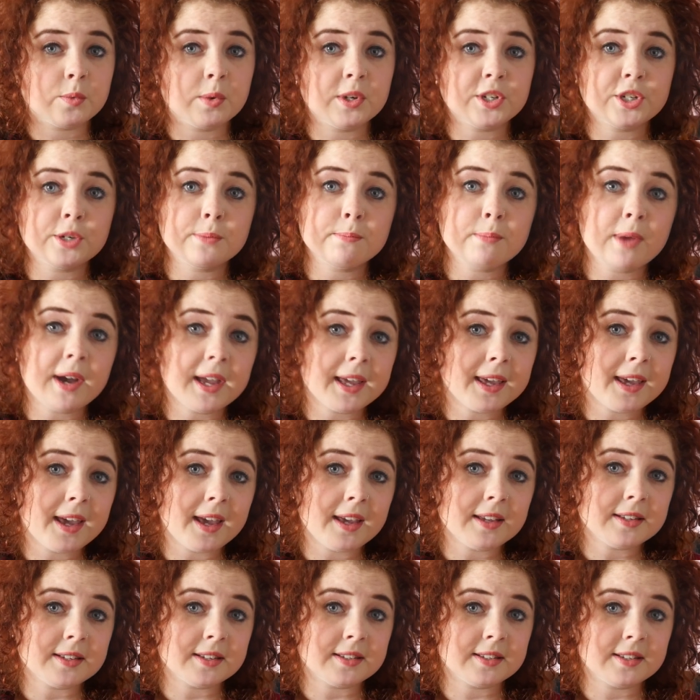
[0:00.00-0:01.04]
which in my
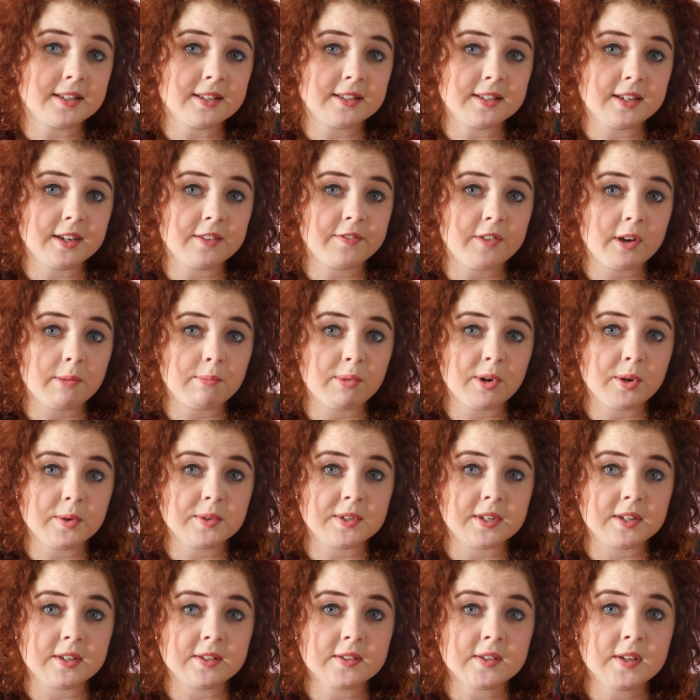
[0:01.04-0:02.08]
case is cystic
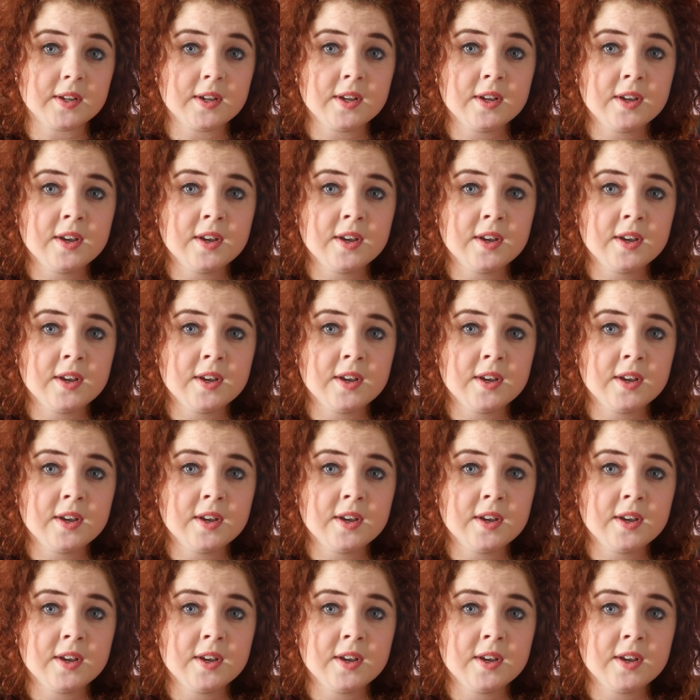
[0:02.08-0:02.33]
fibrosis,